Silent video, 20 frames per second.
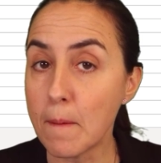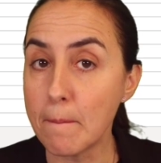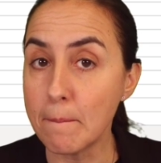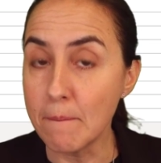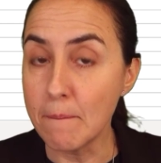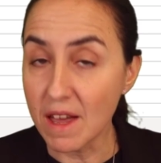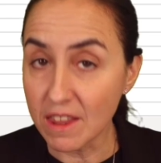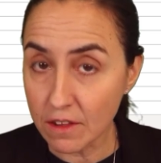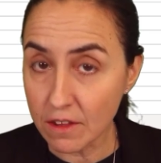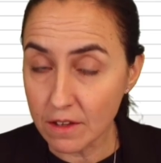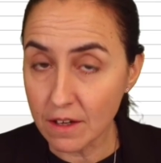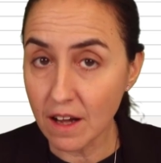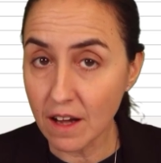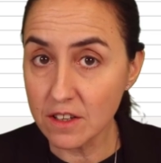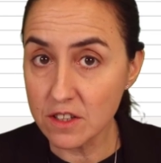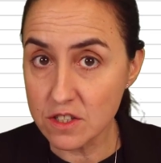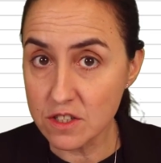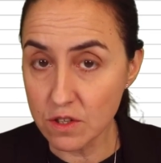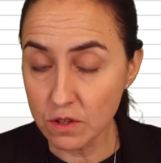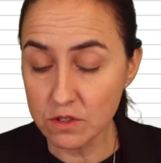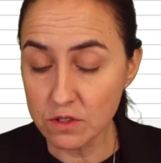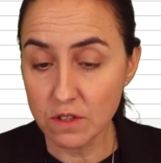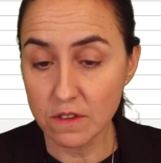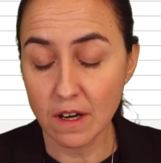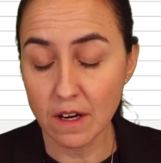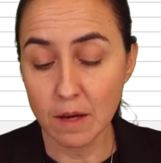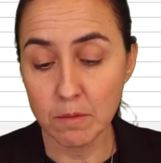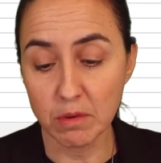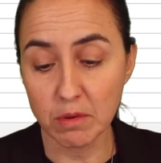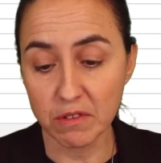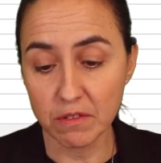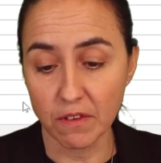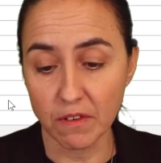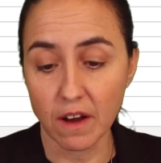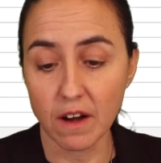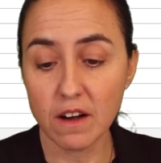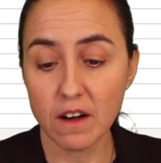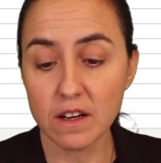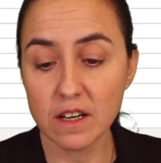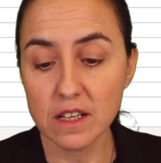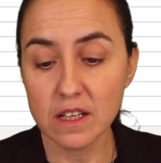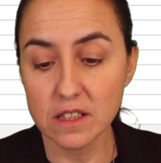method I showed you that I preferred